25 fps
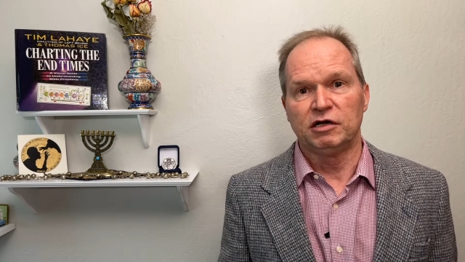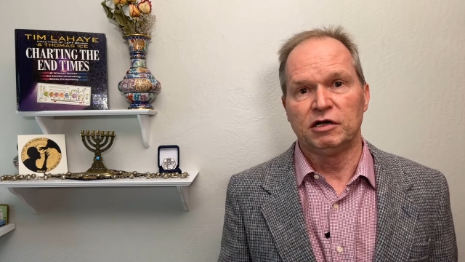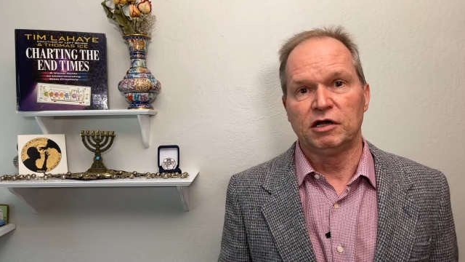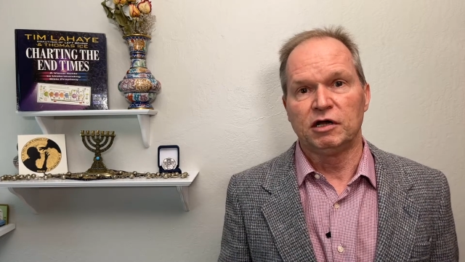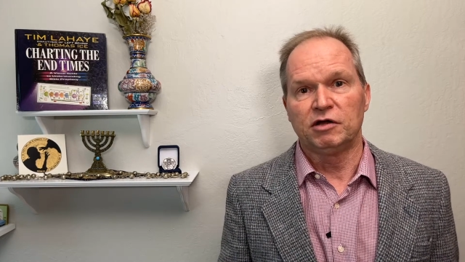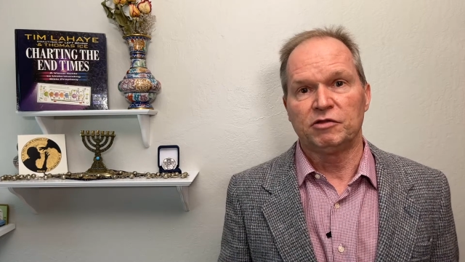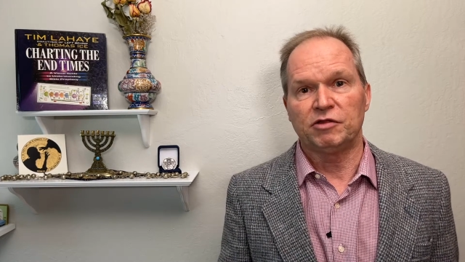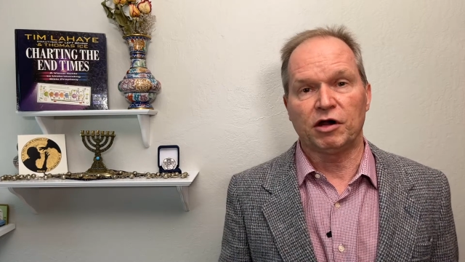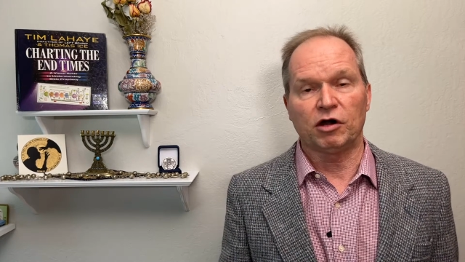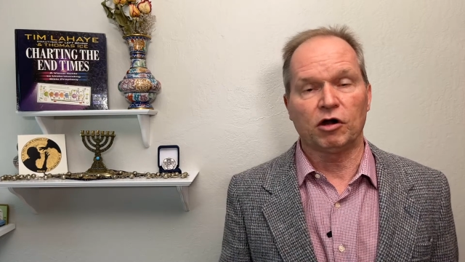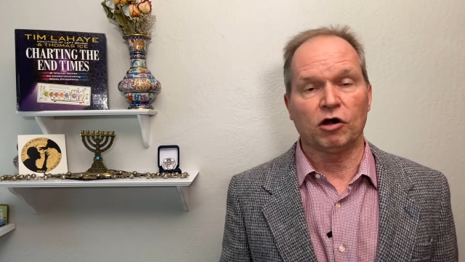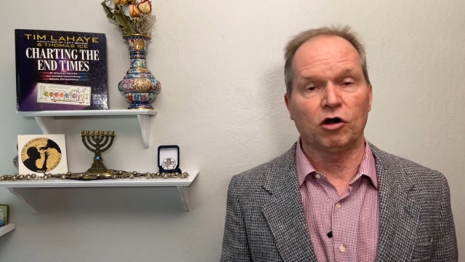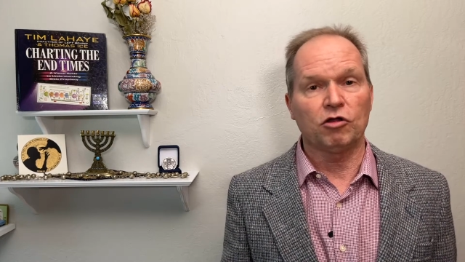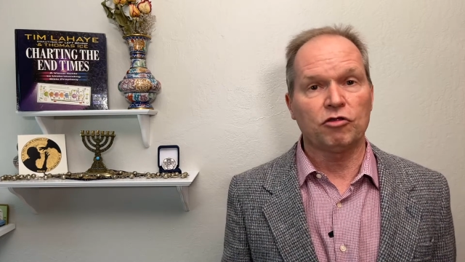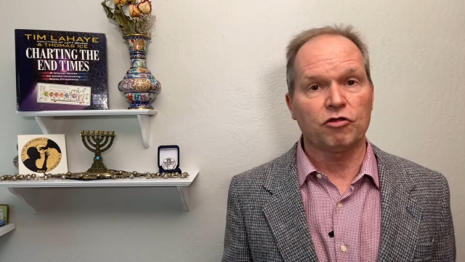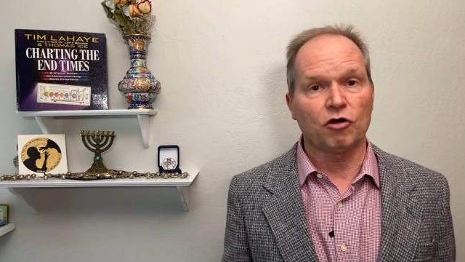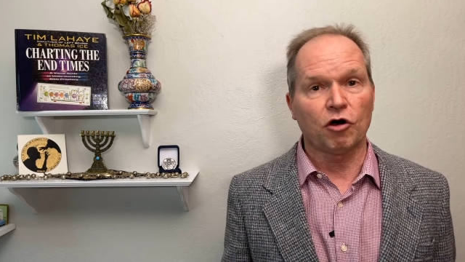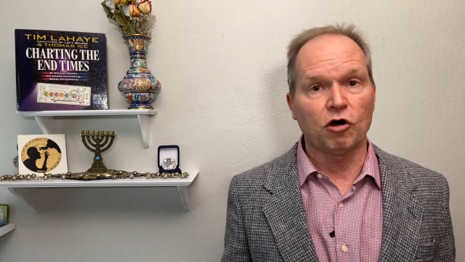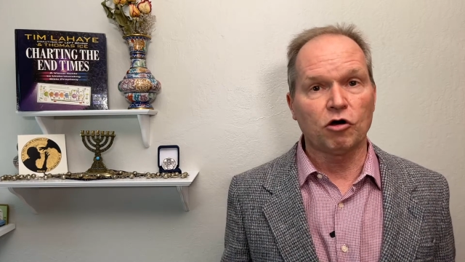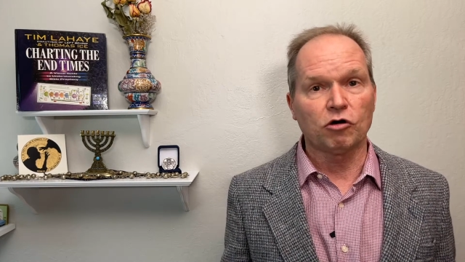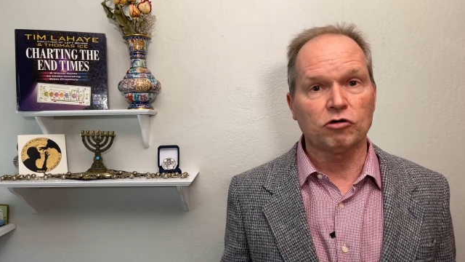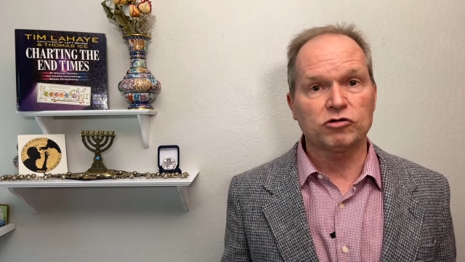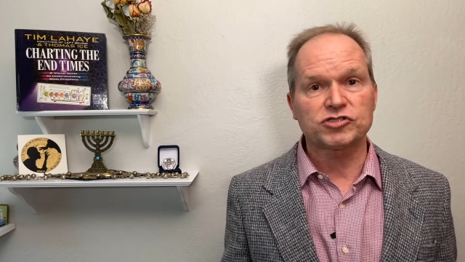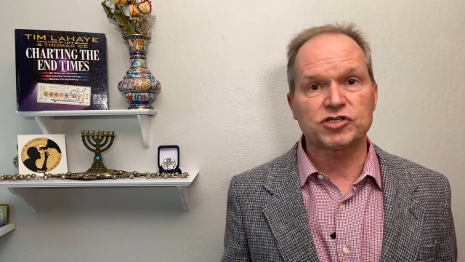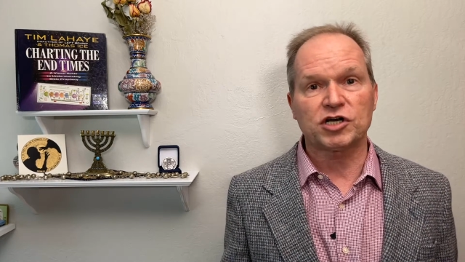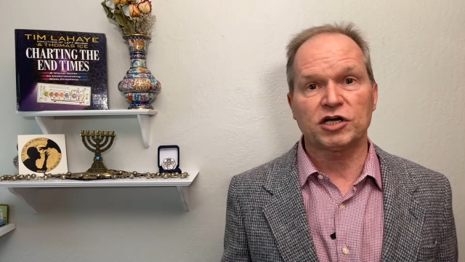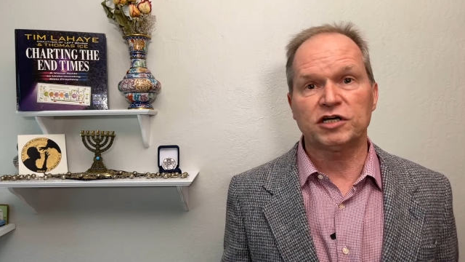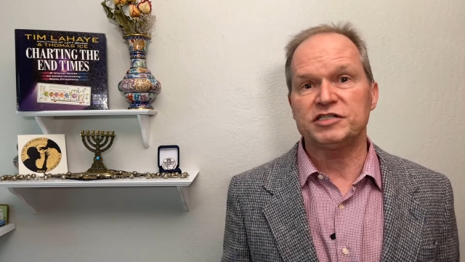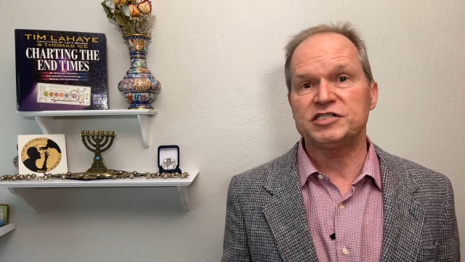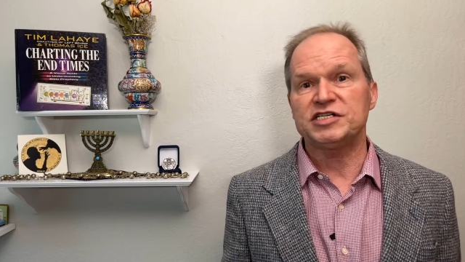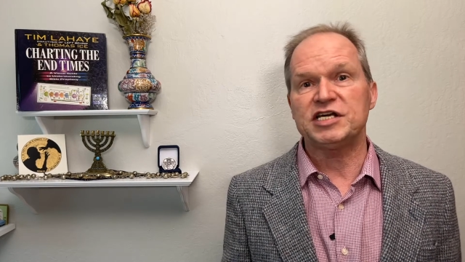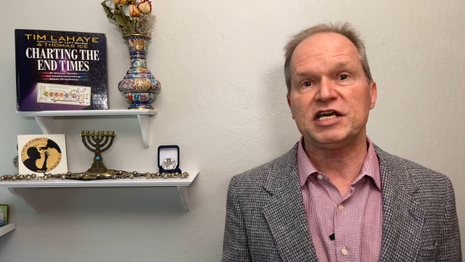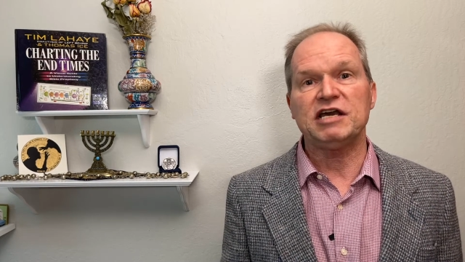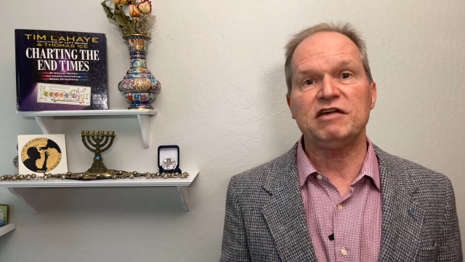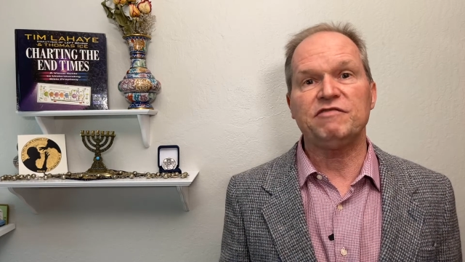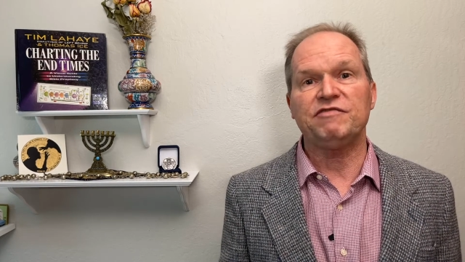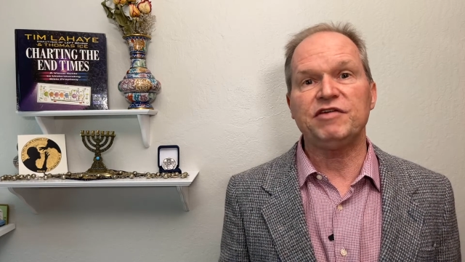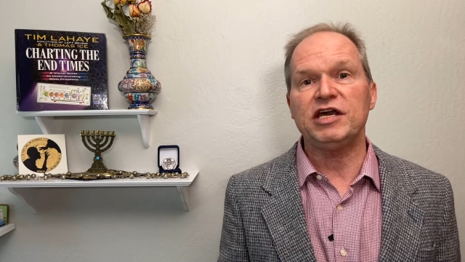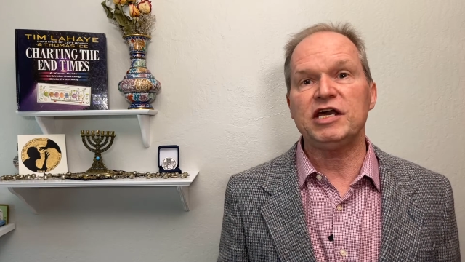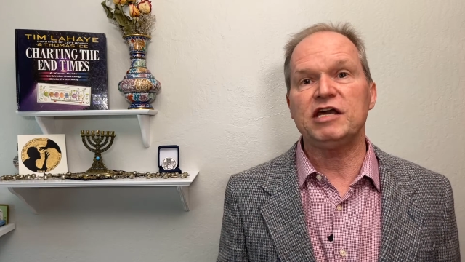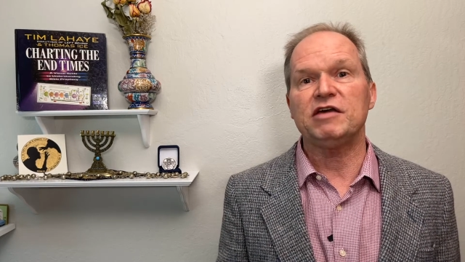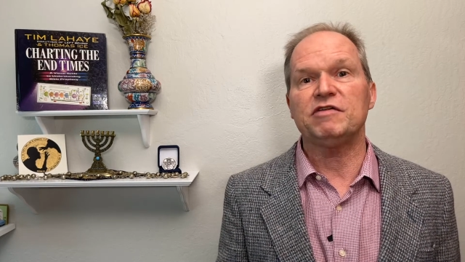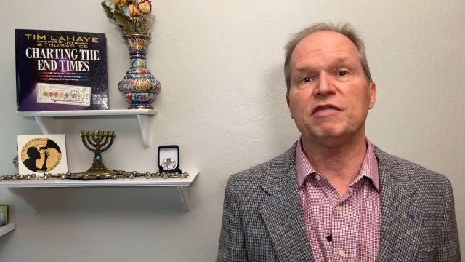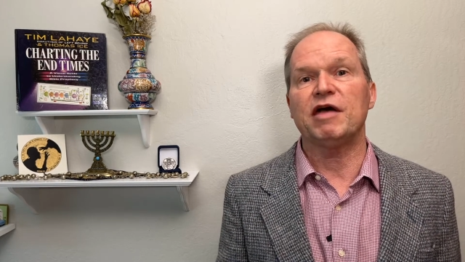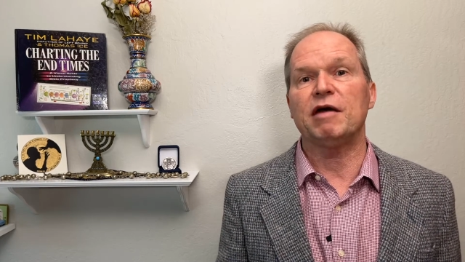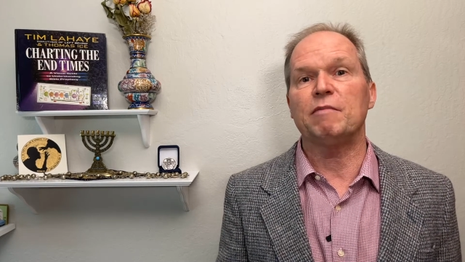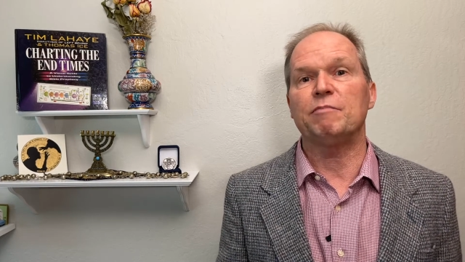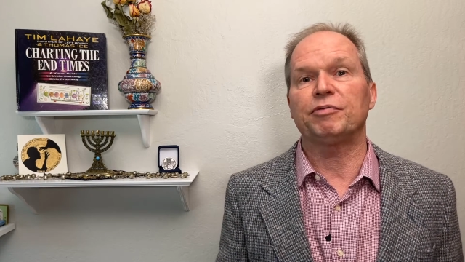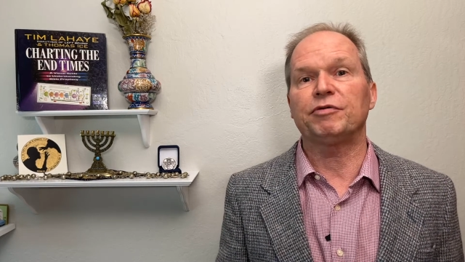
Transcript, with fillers: There are those on TV that